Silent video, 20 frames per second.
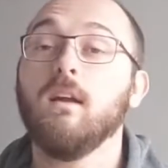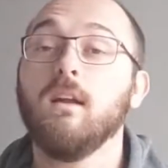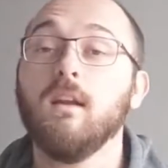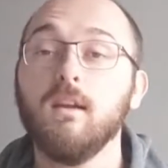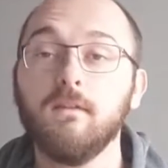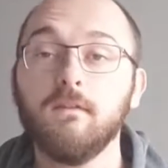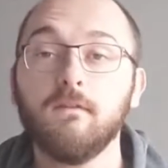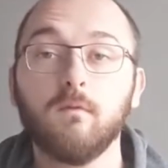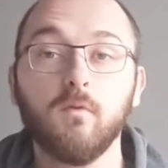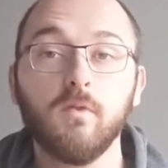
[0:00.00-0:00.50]

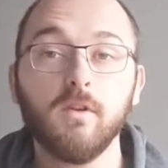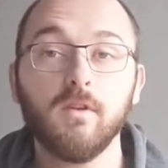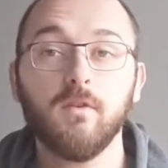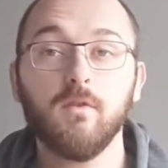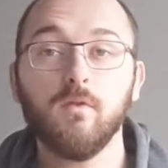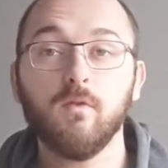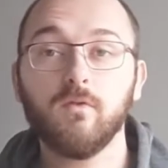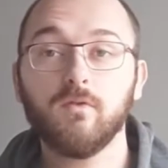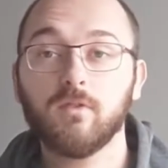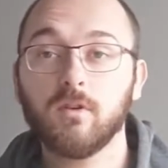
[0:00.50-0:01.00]
If we
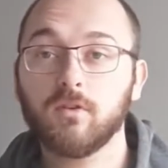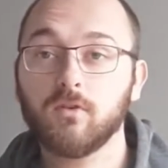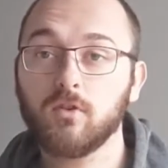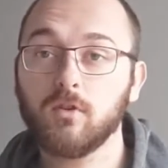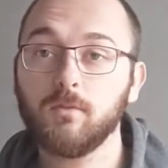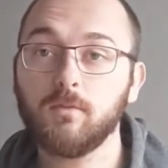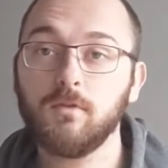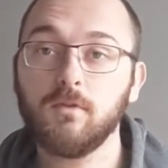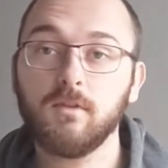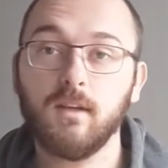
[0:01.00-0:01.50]
use a
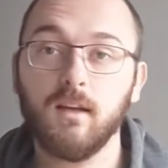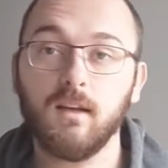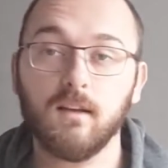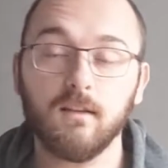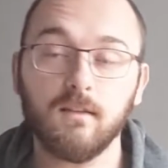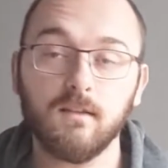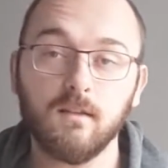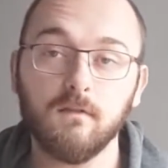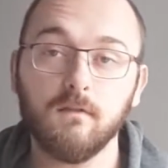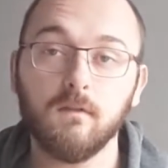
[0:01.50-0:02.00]
double
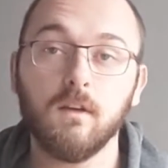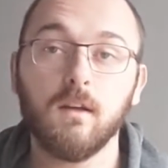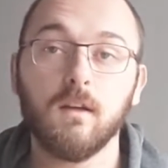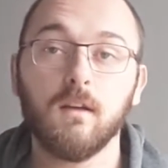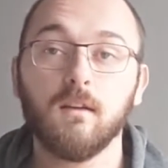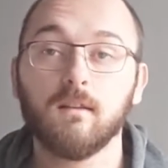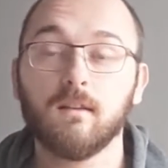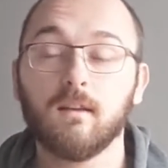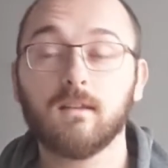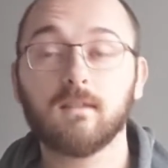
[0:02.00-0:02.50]
negative,
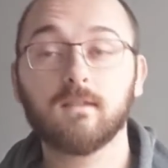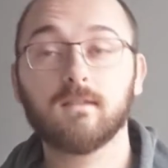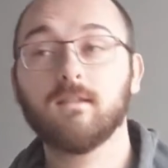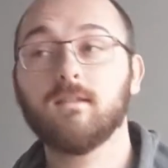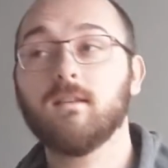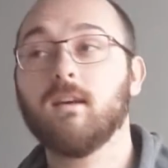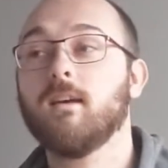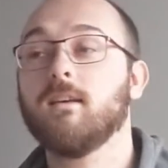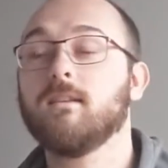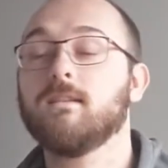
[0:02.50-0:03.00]
that's to
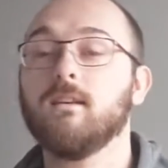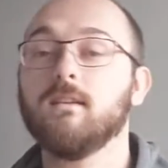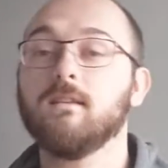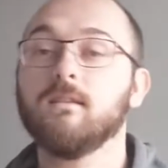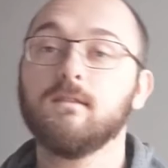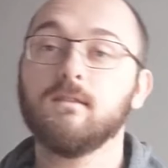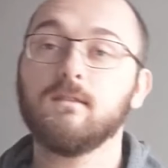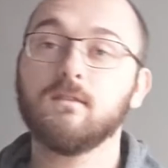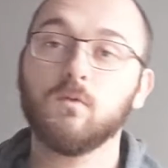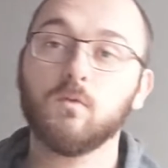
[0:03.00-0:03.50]
say a
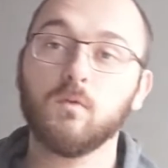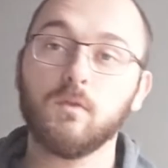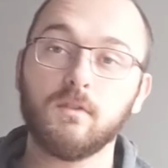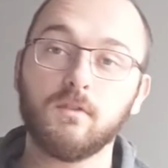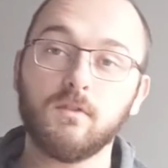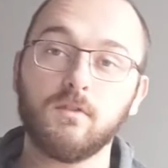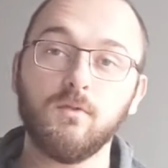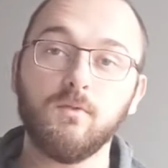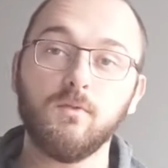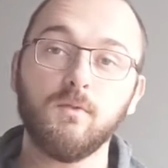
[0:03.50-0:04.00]
sentence with
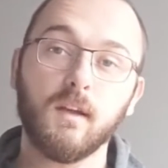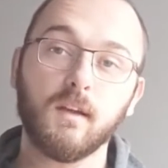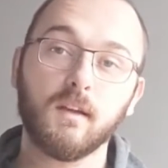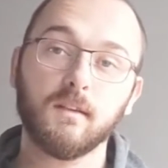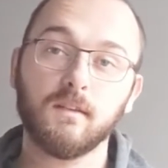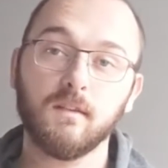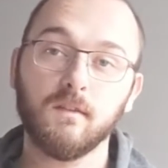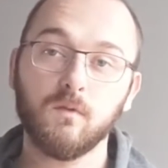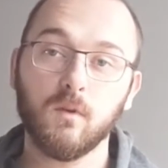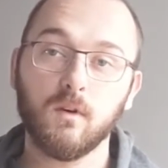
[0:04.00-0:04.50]
2
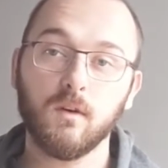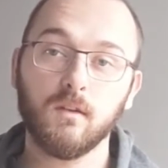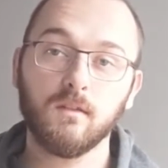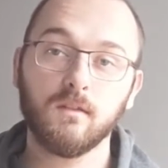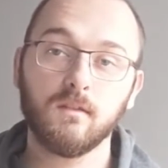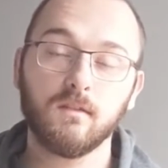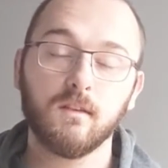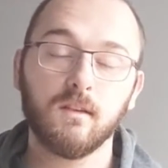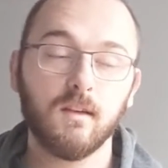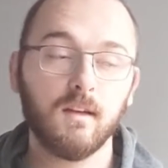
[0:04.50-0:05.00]
negative
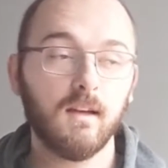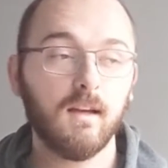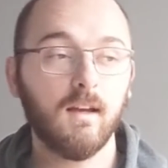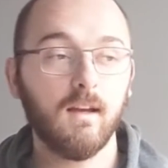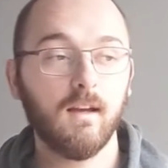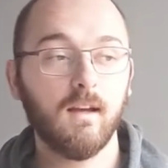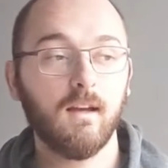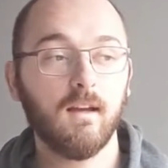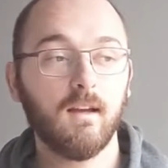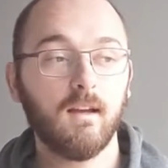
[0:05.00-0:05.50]
words,
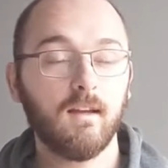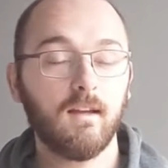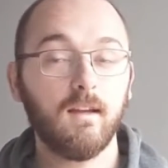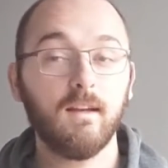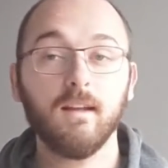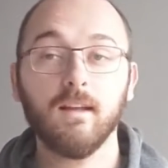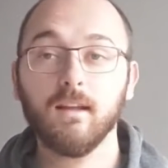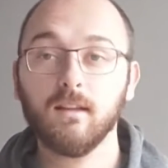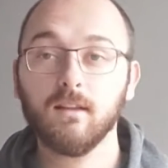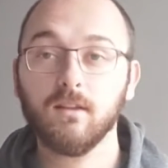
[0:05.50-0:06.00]

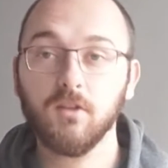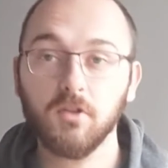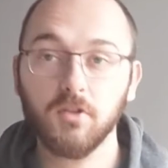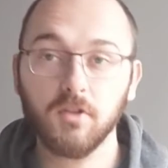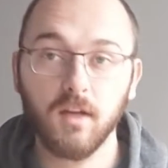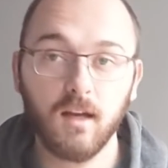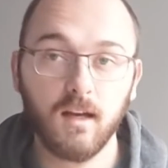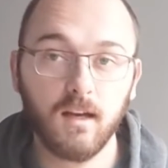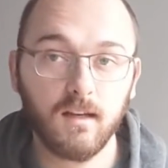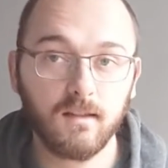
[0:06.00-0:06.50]
in English
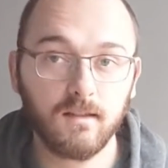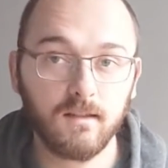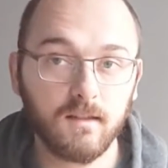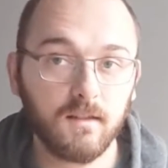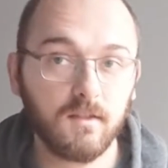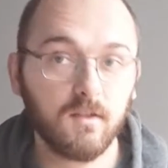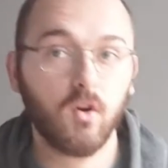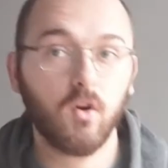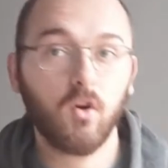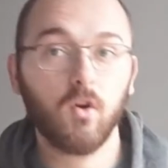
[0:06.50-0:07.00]
it has
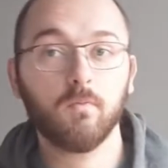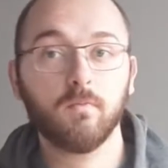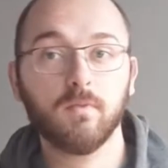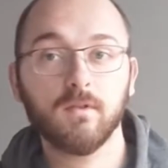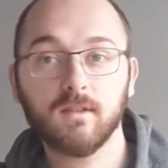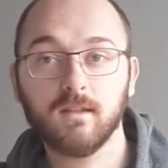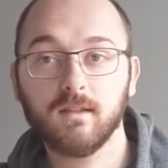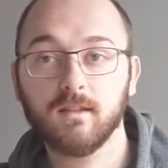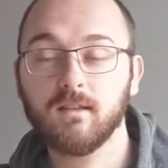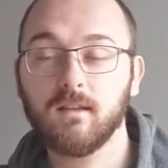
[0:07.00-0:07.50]
the
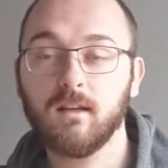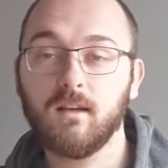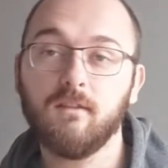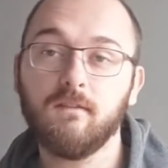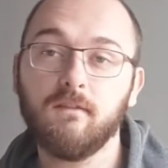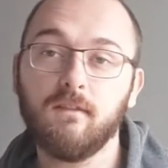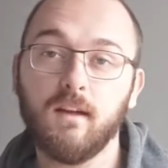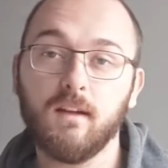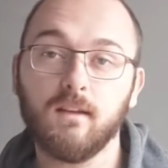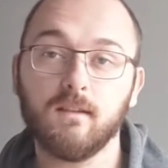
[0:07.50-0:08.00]
opposite
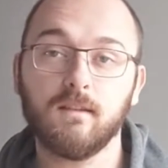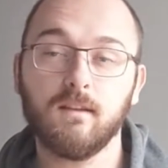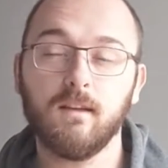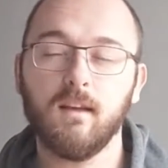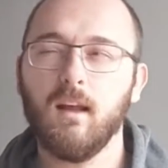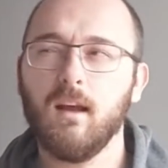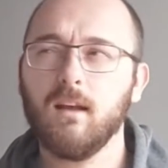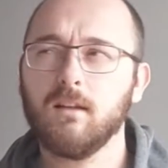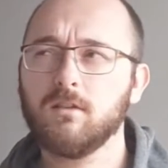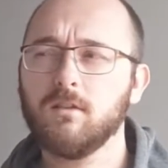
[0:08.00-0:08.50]
effect.
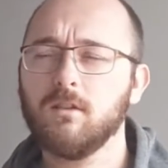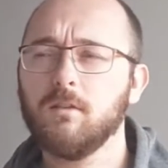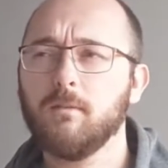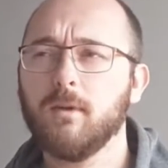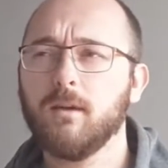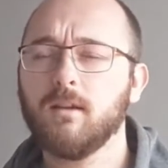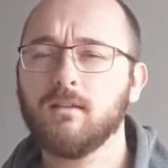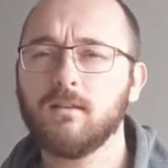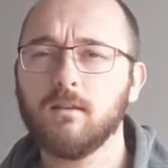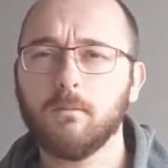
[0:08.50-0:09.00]
It actually
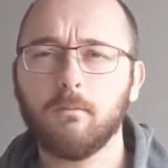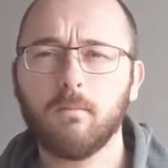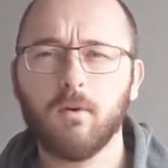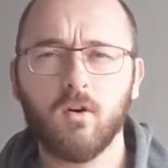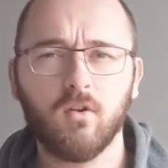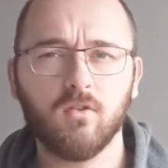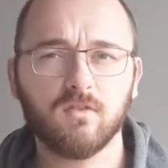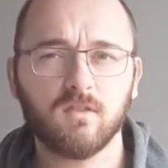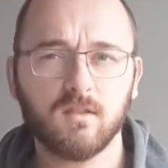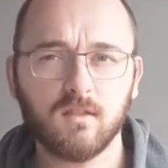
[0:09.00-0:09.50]
makes it
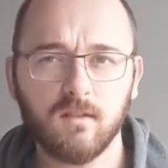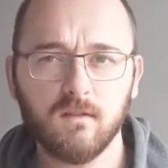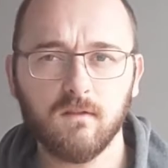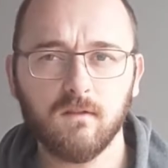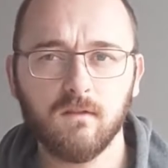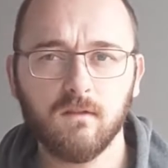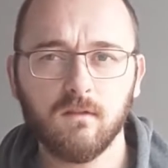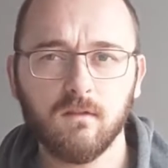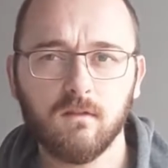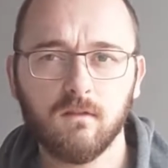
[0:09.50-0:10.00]

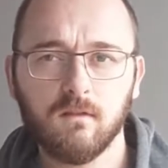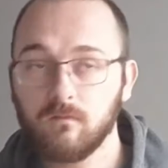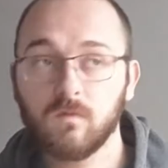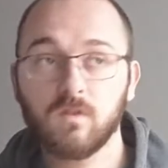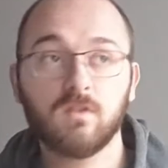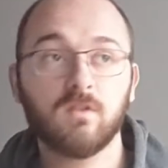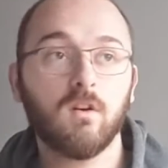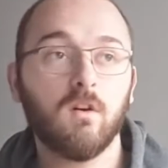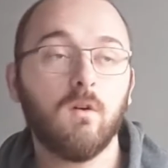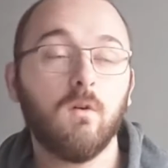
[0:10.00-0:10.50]
positive.
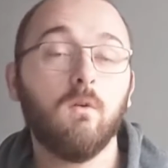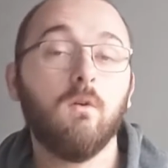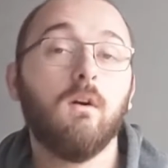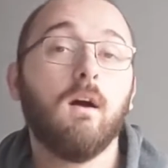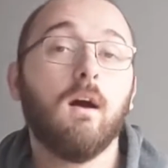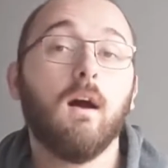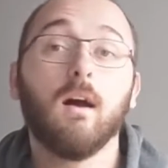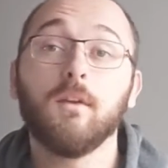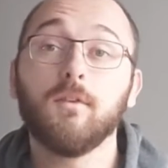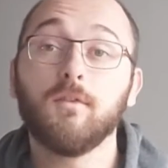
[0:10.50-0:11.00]
So,
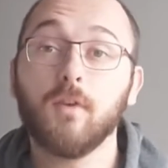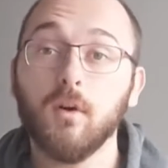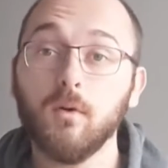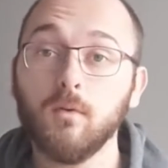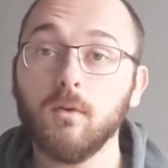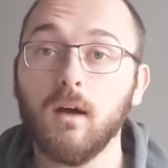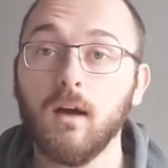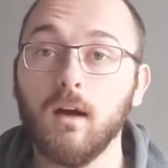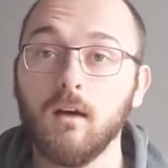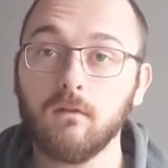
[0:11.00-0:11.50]
"I
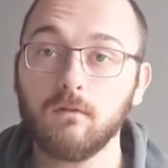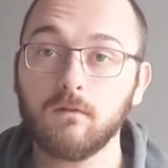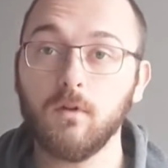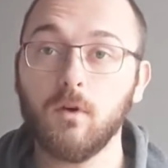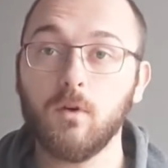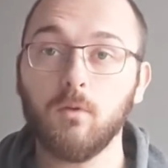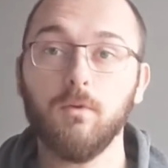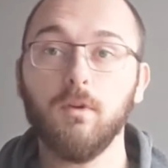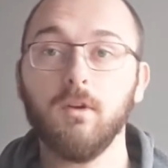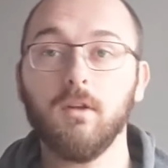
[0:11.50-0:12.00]
don't have
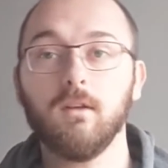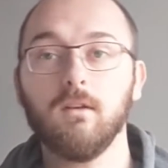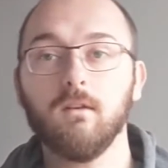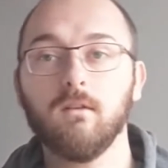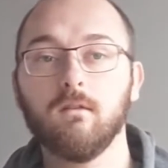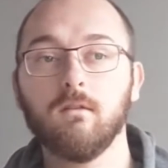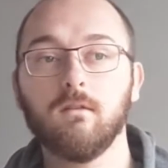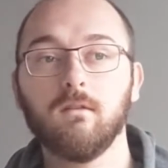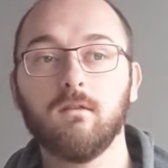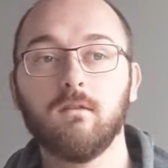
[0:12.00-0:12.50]
no money"
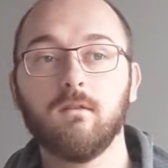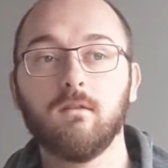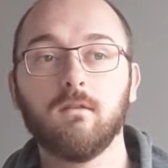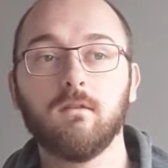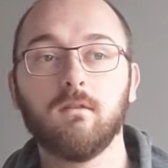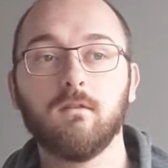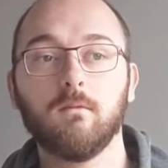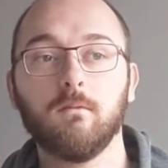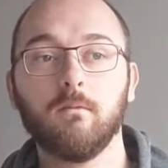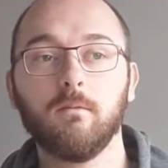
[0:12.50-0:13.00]

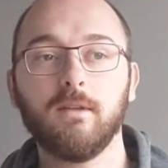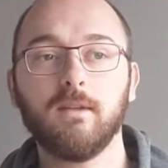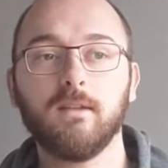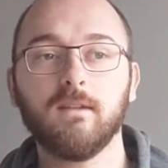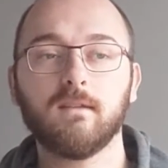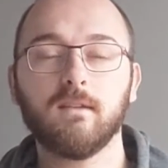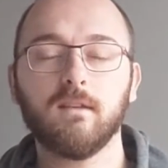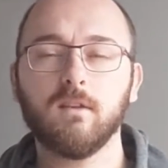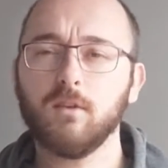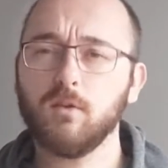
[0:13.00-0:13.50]

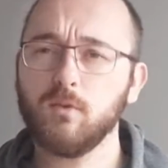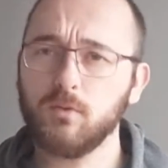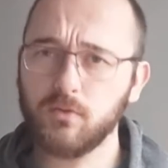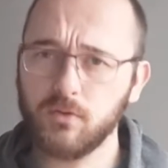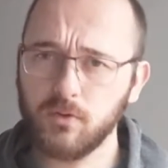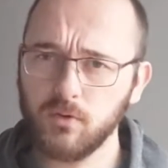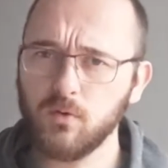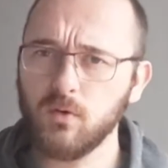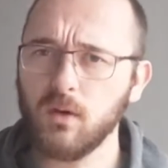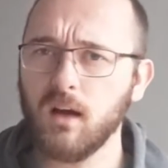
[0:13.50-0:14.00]
means that you
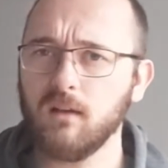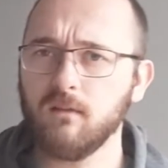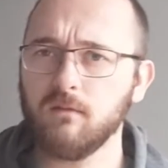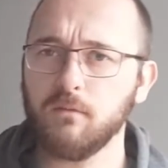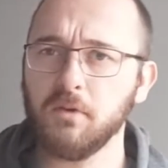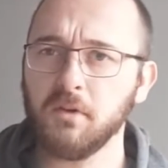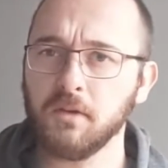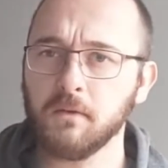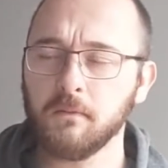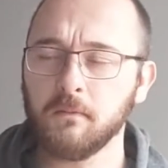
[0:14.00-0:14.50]
do have
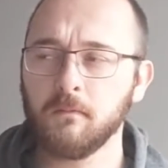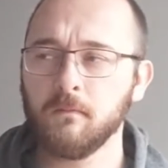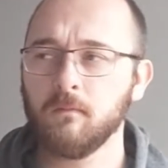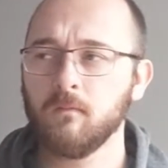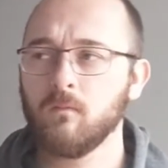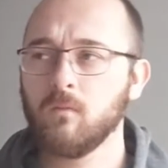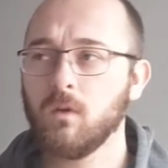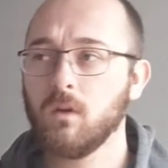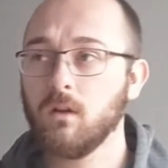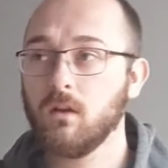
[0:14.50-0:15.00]
money.
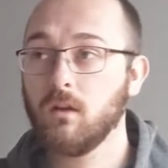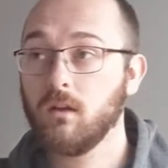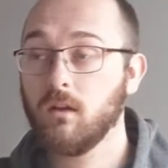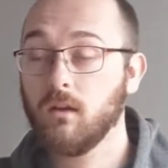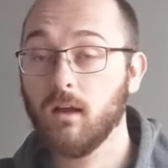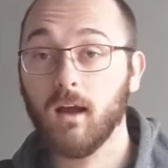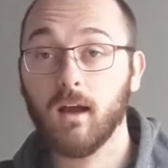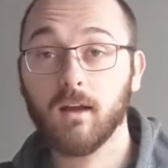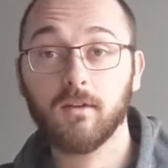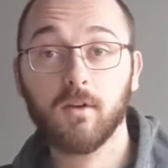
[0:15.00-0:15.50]

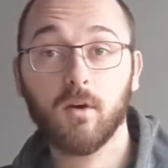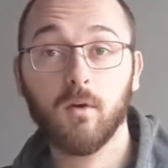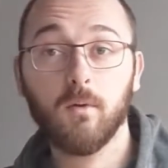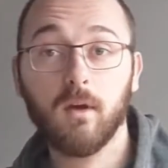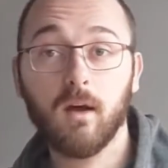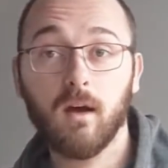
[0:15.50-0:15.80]
"I don't